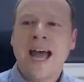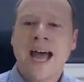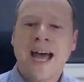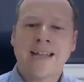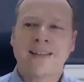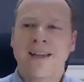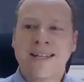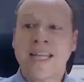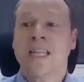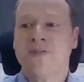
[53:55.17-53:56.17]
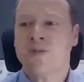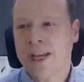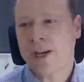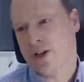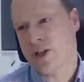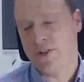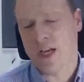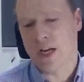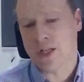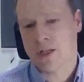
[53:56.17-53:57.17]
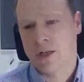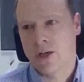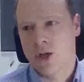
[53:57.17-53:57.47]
had native speakers of English.